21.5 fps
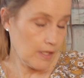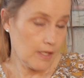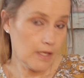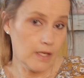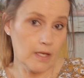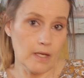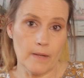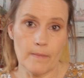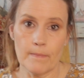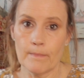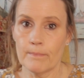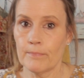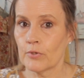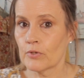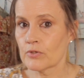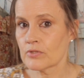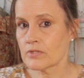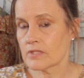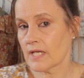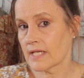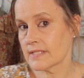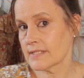um,
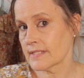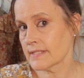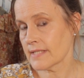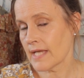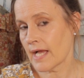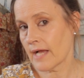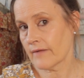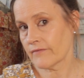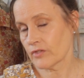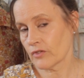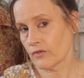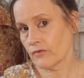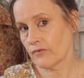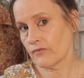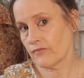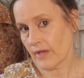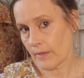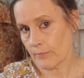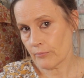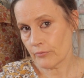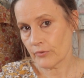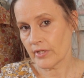but I didn't have enough
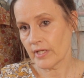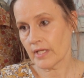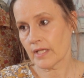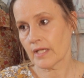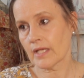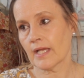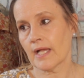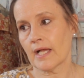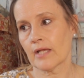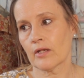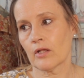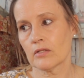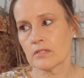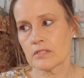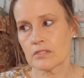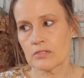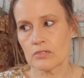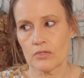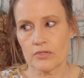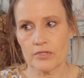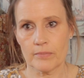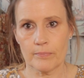fabric, and
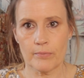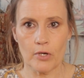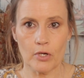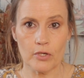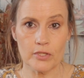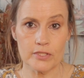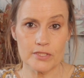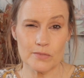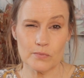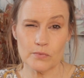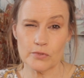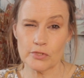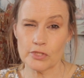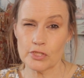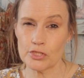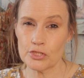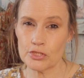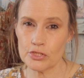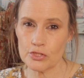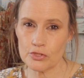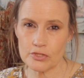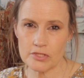also the pockets would have
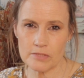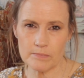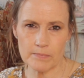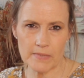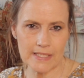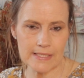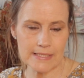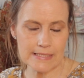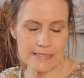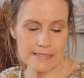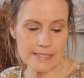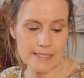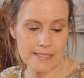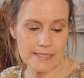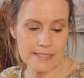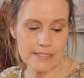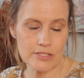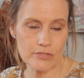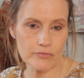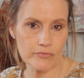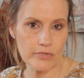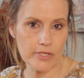just been
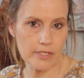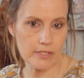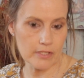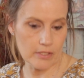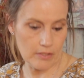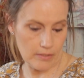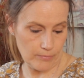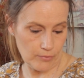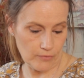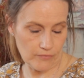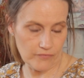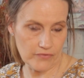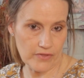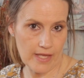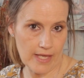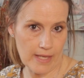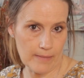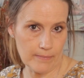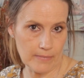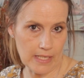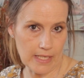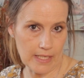teetering above the
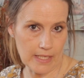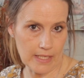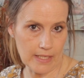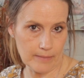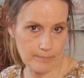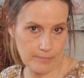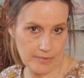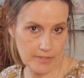hemline,